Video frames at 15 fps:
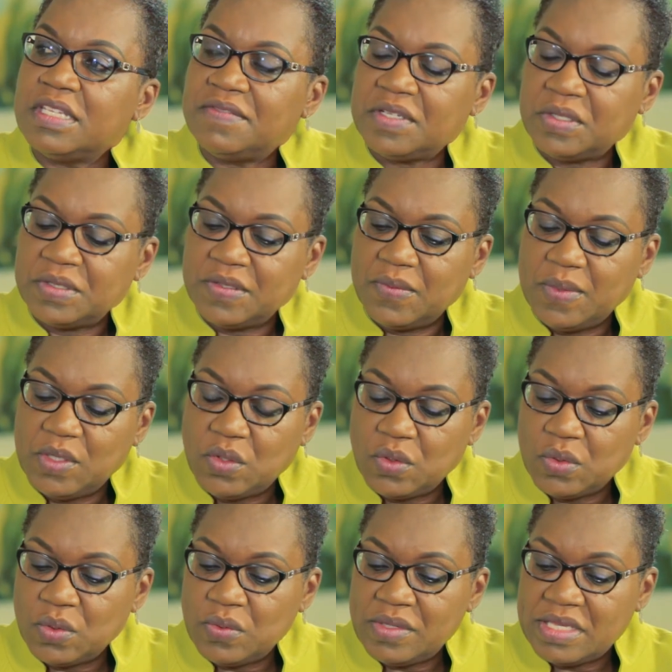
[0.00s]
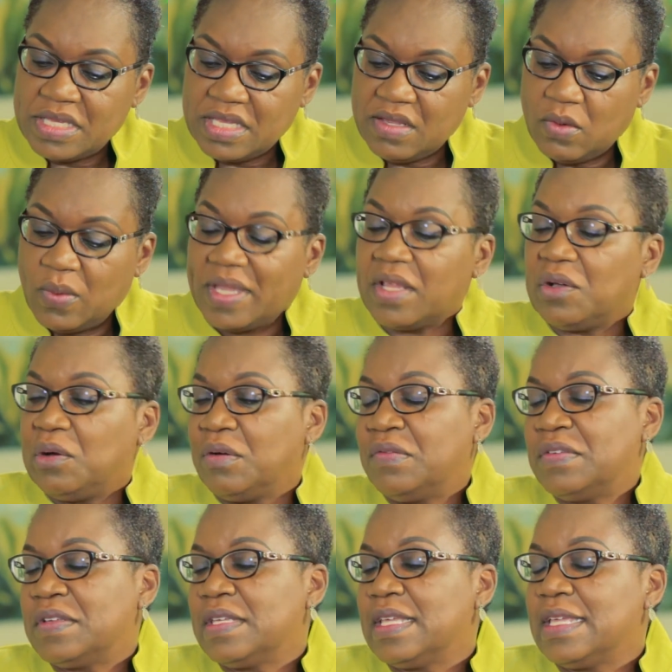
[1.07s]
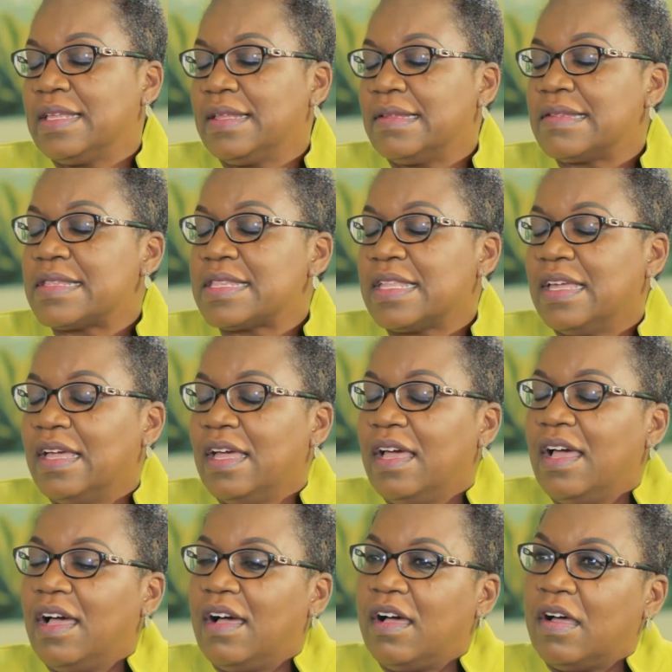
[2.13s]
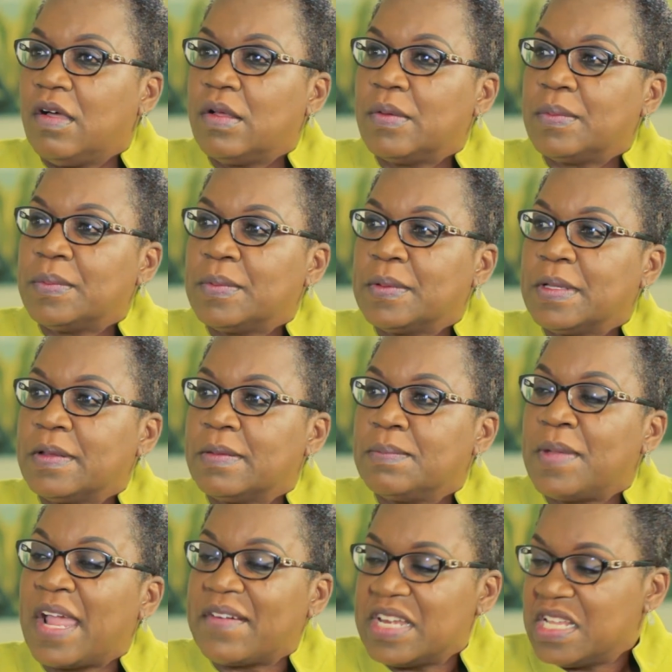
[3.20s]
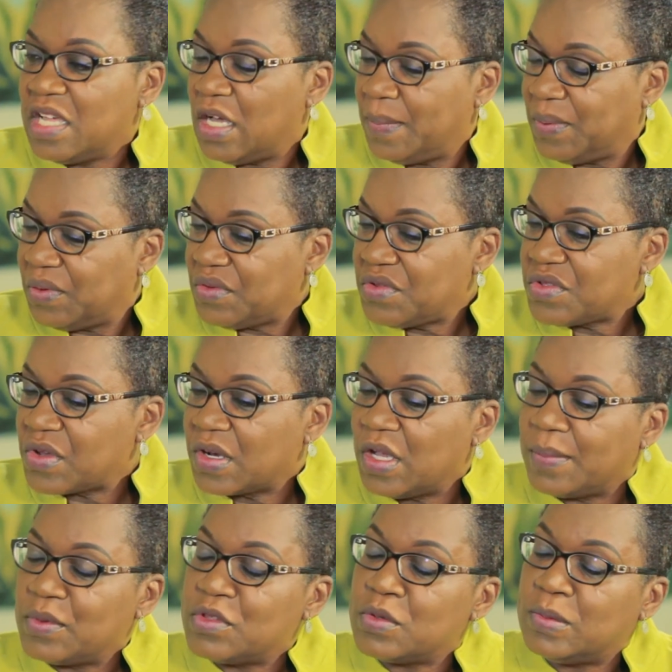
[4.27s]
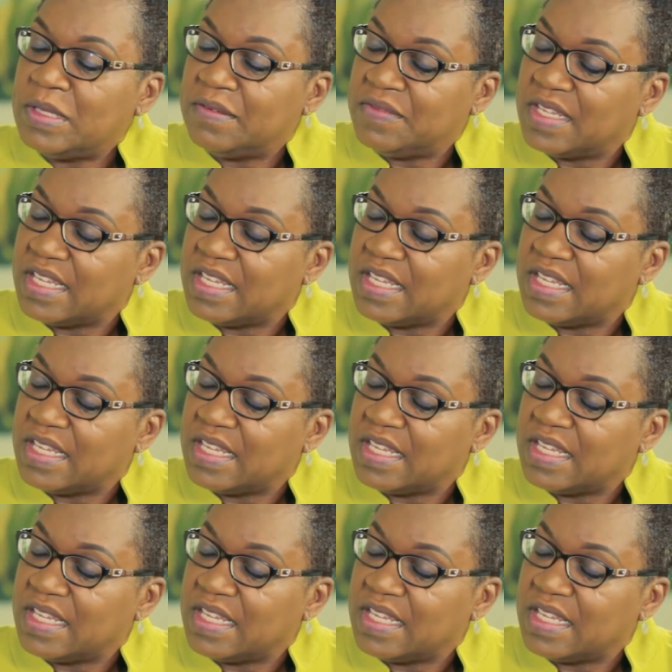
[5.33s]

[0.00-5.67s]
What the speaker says: difficulty we do see quite often is married couples or couples who live